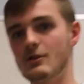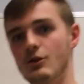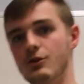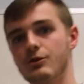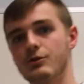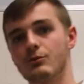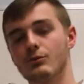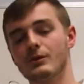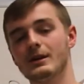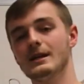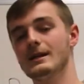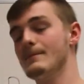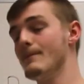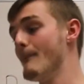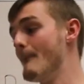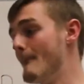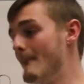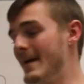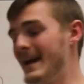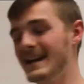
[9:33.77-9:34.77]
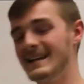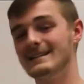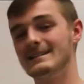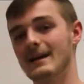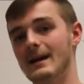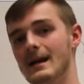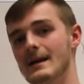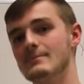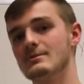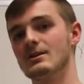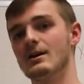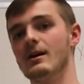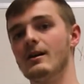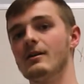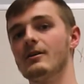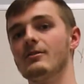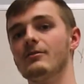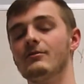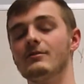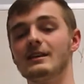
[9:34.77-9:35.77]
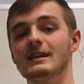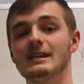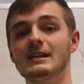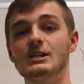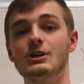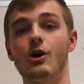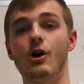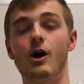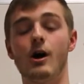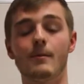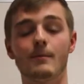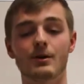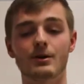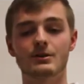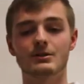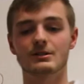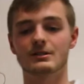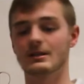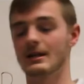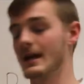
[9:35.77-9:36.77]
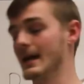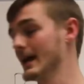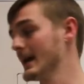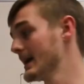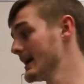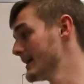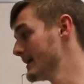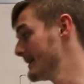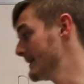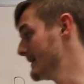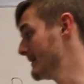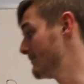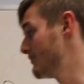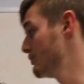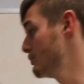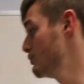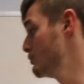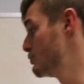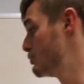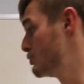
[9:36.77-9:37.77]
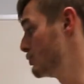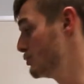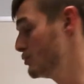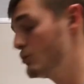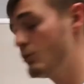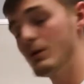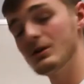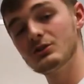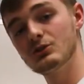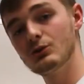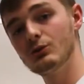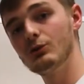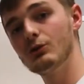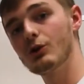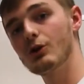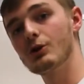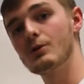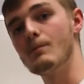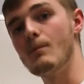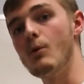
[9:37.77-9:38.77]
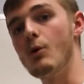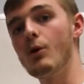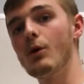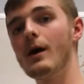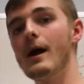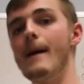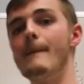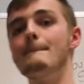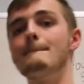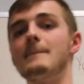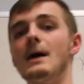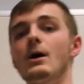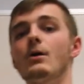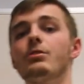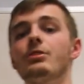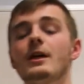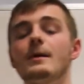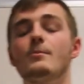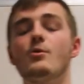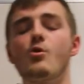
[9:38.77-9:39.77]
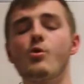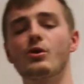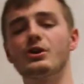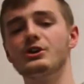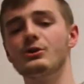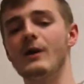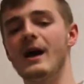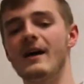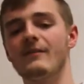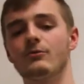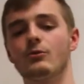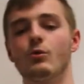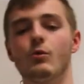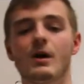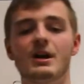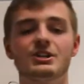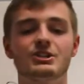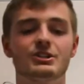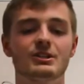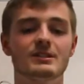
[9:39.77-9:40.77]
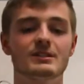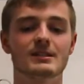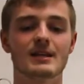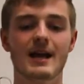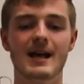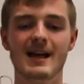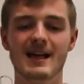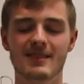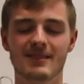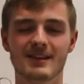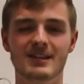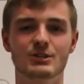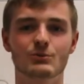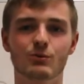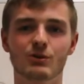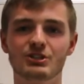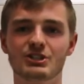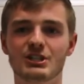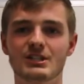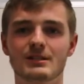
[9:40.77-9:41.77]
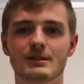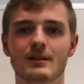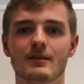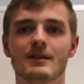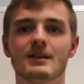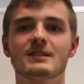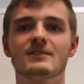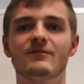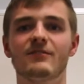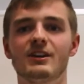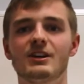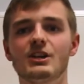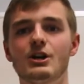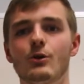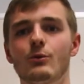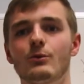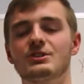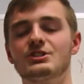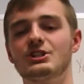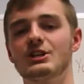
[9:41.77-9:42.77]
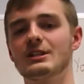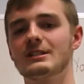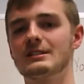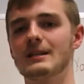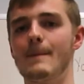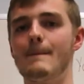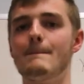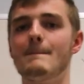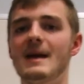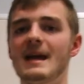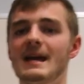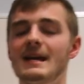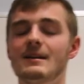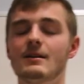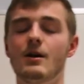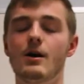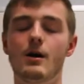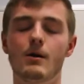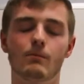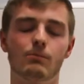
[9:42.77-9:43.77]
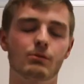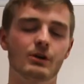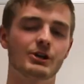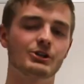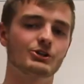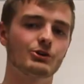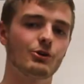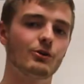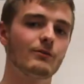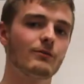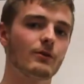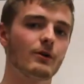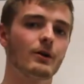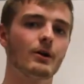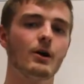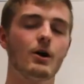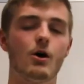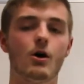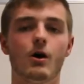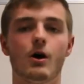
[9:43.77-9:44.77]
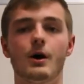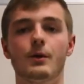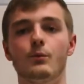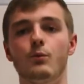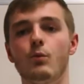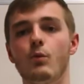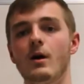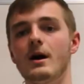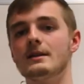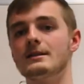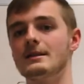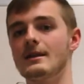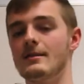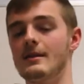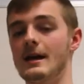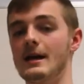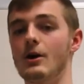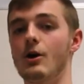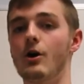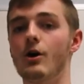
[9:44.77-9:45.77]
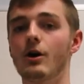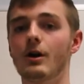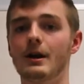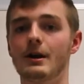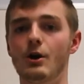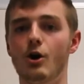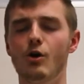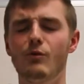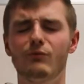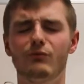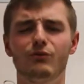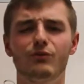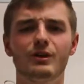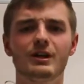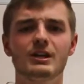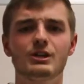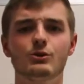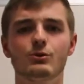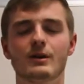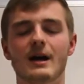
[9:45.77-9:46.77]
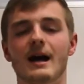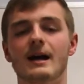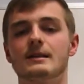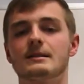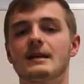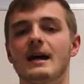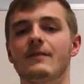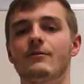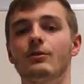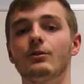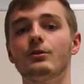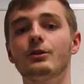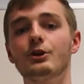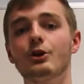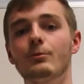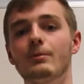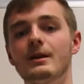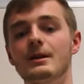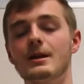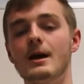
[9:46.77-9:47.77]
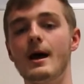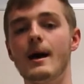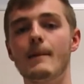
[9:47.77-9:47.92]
the three main types of e-commerce, and if you do want to learn more about them or you have questions, this video was just a main brush over on what they are, and hopefully you guys have a little bit